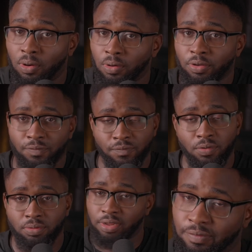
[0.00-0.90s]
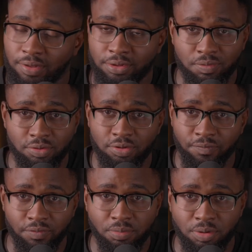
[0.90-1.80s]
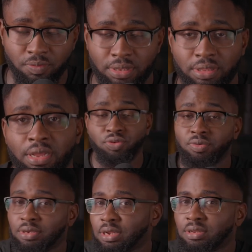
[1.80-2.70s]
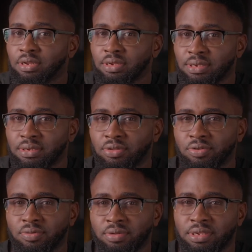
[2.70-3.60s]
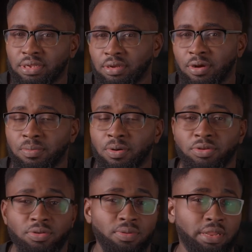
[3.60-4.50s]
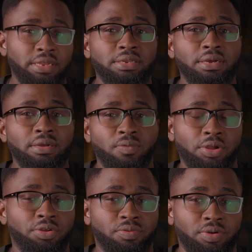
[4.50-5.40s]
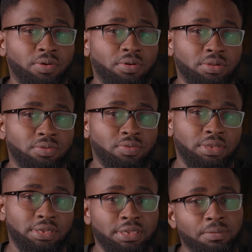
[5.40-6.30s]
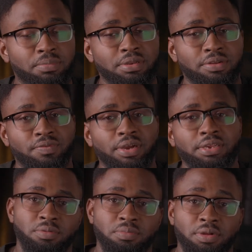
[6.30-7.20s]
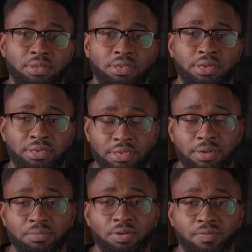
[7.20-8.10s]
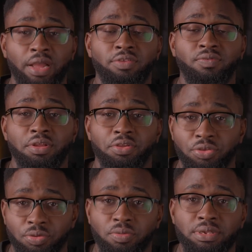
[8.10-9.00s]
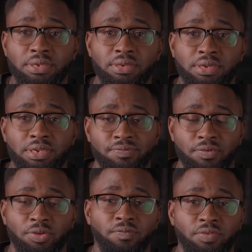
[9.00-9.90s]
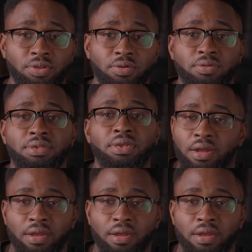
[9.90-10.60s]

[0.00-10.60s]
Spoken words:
or your phone, if that's what you're filming with. You need this to sync up audio later when you're recording with a separate device. But in terms of actually using this for your videos,